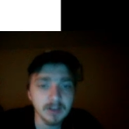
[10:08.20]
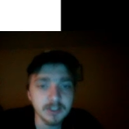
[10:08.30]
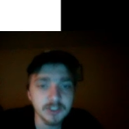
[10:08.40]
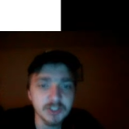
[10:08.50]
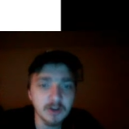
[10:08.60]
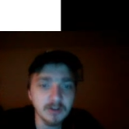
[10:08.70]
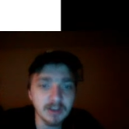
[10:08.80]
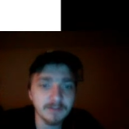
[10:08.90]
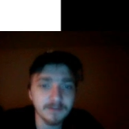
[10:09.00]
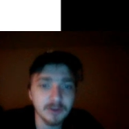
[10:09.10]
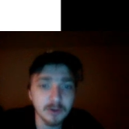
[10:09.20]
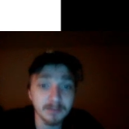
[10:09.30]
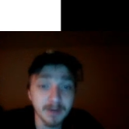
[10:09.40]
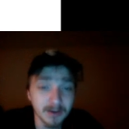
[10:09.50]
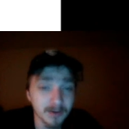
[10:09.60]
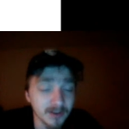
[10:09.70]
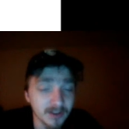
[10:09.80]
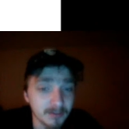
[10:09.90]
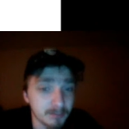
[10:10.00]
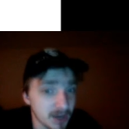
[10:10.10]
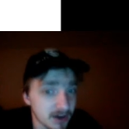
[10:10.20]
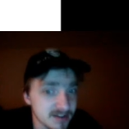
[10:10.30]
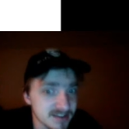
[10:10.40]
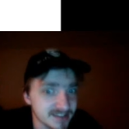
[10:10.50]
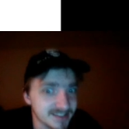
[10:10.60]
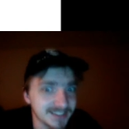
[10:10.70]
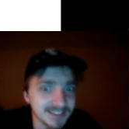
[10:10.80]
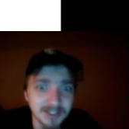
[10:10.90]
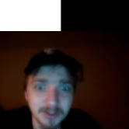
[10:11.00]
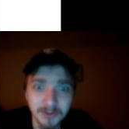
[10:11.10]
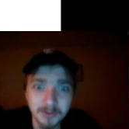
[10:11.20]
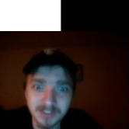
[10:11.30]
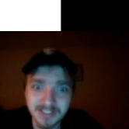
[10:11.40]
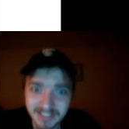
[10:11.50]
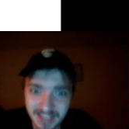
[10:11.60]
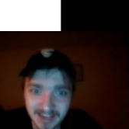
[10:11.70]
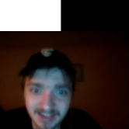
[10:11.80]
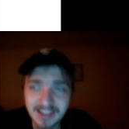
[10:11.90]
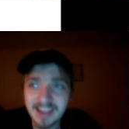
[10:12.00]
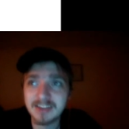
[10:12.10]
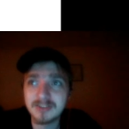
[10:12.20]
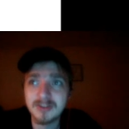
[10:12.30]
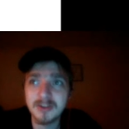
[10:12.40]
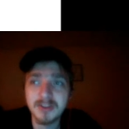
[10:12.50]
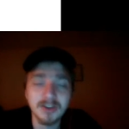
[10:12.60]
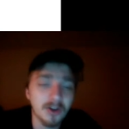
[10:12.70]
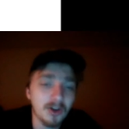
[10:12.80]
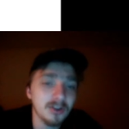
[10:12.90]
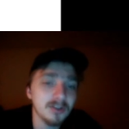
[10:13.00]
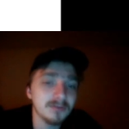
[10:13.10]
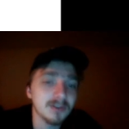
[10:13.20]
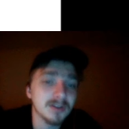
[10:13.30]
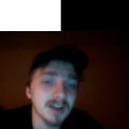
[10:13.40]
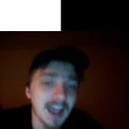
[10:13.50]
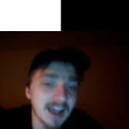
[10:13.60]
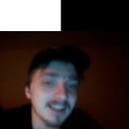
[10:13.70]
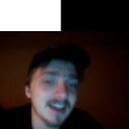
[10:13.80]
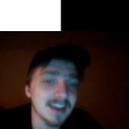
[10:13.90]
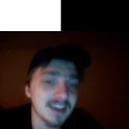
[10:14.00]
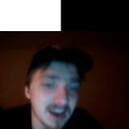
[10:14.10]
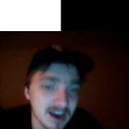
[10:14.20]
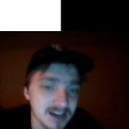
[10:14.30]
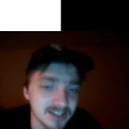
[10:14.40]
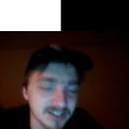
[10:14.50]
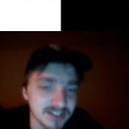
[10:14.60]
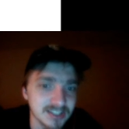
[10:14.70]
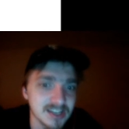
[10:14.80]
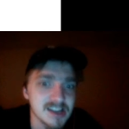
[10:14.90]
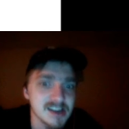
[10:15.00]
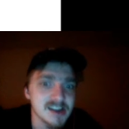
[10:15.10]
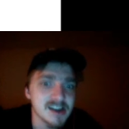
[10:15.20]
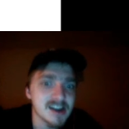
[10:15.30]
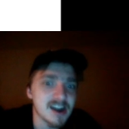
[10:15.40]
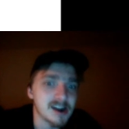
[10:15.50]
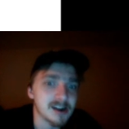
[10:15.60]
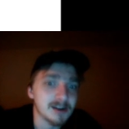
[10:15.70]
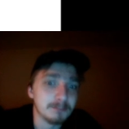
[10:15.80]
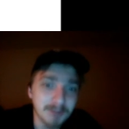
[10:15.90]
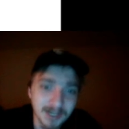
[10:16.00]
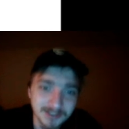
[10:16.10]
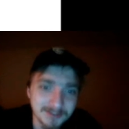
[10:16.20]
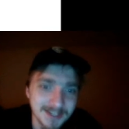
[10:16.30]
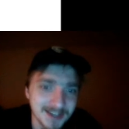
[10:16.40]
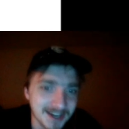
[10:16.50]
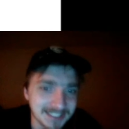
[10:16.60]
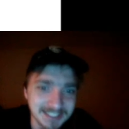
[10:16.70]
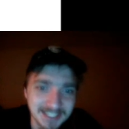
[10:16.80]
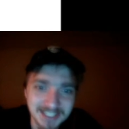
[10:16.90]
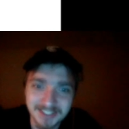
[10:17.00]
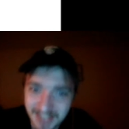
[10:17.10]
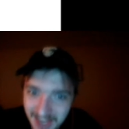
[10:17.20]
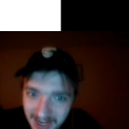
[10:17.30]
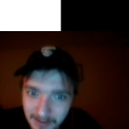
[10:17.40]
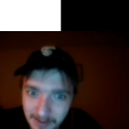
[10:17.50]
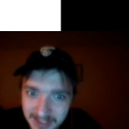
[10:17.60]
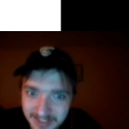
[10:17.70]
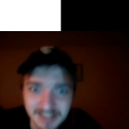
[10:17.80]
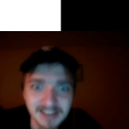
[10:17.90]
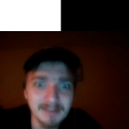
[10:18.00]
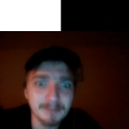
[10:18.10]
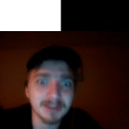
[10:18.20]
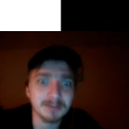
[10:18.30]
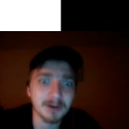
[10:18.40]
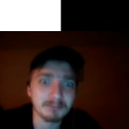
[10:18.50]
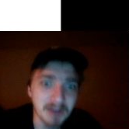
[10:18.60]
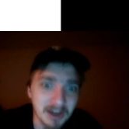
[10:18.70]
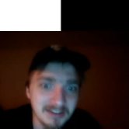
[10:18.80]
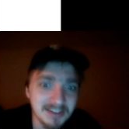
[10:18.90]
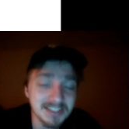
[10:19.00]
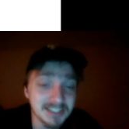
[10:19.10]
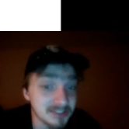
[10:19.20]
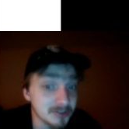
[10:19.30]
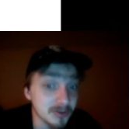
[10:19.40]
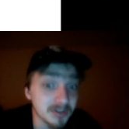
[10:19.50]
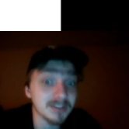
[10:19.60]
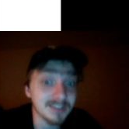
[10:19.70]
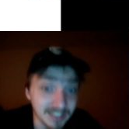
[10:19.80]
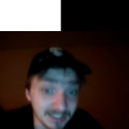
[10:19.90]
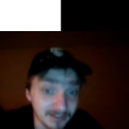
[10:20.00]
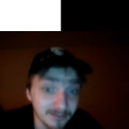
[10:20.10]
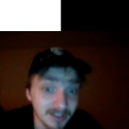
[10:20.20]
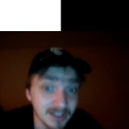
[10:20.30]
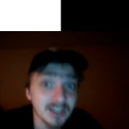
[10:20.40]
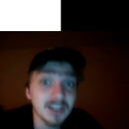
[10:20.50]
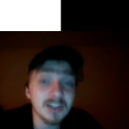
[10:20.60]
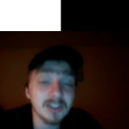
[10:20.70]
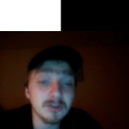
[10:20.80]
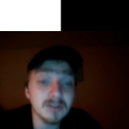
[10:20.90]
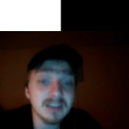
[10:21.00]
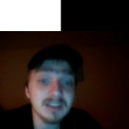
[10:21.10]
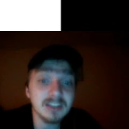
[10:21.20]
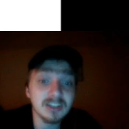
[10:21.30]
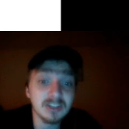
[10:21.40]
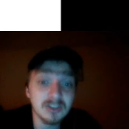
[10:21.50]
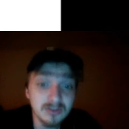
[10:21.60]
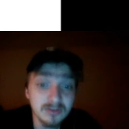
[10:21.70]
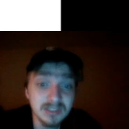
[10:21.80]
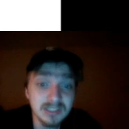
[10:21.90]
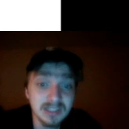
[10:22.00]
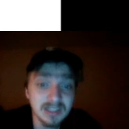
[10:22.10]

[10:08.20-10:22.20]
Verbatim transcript: So if your barbarian is the only one standing, and you know that all of your ally characters are about to be knocked unconscious anyways, but the barbarian is still going to live, you can use